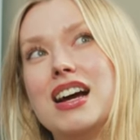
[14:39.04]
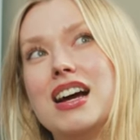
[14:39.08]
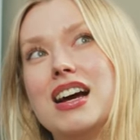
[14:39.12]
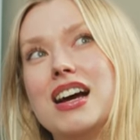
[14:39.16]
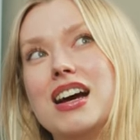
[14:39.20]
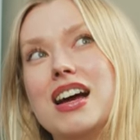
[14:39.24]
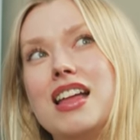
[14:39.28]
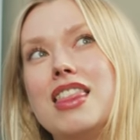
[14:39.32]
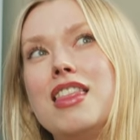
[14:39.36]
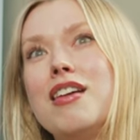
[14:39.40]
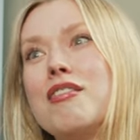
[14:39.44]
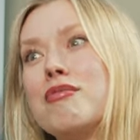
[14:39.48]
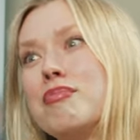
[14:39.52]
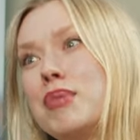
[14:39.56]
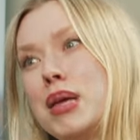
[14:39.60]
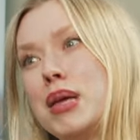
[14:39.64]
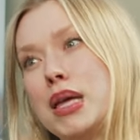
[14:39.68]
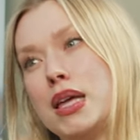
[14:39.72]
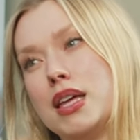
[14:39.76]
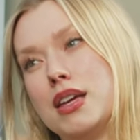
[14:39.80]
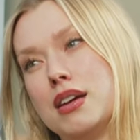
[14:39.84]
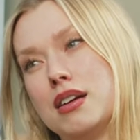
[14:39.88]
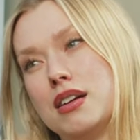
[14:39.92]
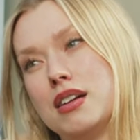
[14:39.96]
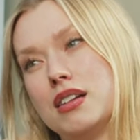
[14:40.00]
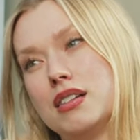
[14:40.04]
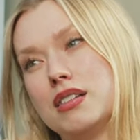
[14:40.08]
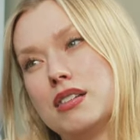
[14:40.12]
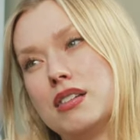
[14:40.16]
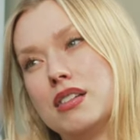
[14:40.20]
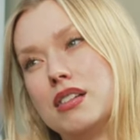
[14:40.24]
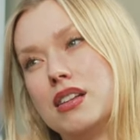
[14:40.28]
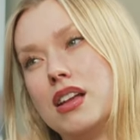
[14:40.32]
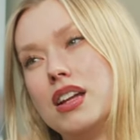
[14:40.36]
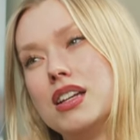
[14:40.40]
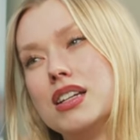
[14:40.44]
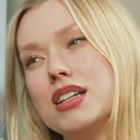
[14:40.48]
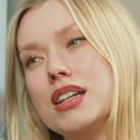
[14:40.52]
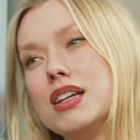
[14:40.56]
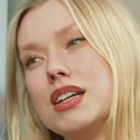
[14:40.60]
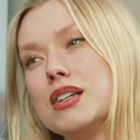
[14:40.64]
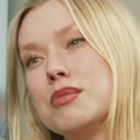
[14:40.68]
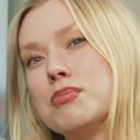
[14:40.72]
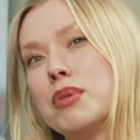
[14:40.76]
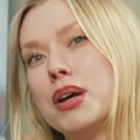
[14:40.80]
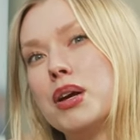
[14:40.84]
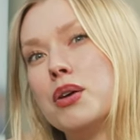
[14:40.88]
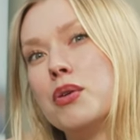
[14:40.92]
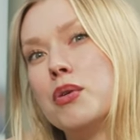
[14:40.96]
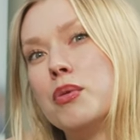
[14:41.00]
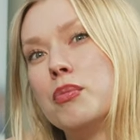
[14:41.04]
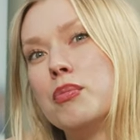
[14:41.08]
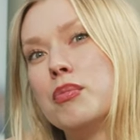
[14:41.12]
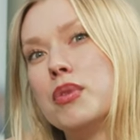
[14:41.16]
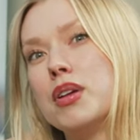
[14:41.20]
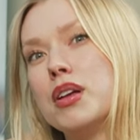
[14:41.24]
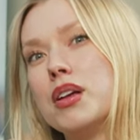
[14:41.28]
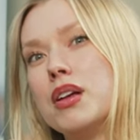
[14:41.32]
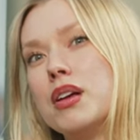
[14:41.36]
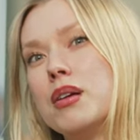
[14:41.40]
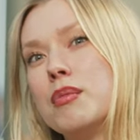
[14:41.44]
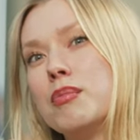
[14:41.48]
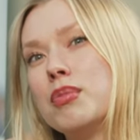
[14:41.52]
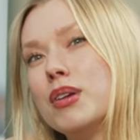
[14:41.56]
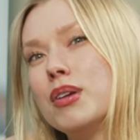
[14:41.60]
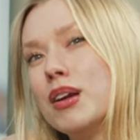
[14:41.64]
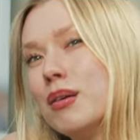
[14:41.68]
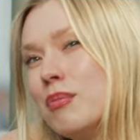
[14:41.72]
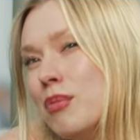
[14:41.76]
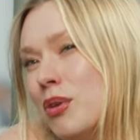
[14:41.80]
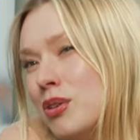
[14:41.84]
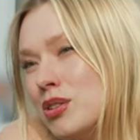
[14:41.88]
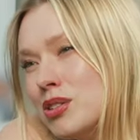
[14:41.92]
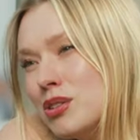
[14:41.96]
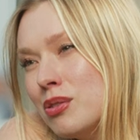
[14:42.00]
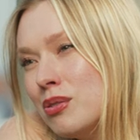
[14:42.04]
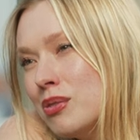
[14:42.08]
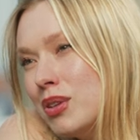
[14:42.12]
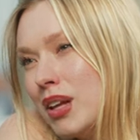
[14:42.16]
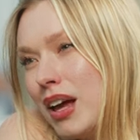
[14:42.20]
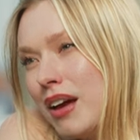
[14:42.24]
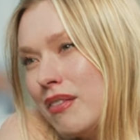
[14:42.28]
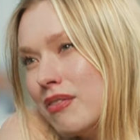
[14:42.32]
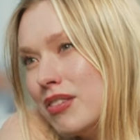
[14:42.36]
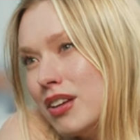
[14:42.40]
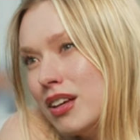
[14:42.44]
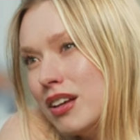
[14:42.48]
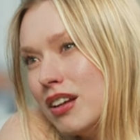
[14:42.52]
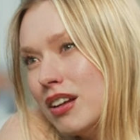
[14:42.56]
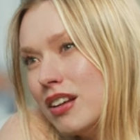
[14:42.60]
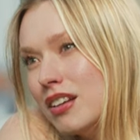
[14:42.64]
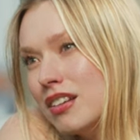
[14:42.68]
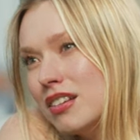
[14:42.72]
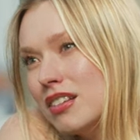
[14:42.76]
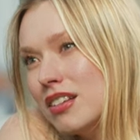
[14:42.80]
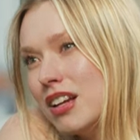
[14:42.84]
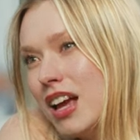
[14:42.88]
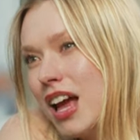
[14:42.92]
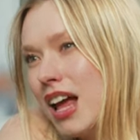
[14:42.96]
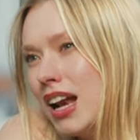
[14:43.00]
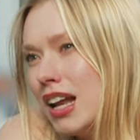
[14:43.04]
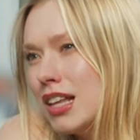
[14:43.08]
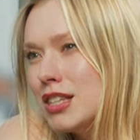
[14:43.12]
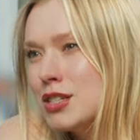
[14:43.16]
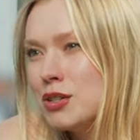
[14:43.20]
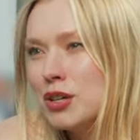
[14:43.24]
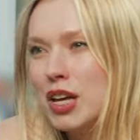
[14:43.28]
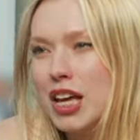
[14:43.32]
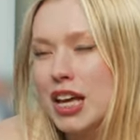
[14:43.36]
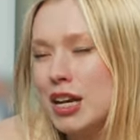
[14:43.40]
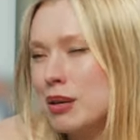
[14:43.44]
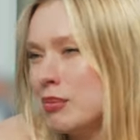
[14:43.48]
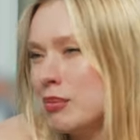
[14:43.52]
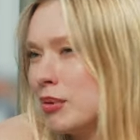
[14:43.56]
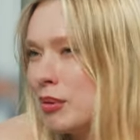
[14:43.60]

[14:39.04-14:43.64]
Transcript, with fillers: I love being here. London is my home. Yeah. But I'm also Latvian, mm-hmm. and it's okay to be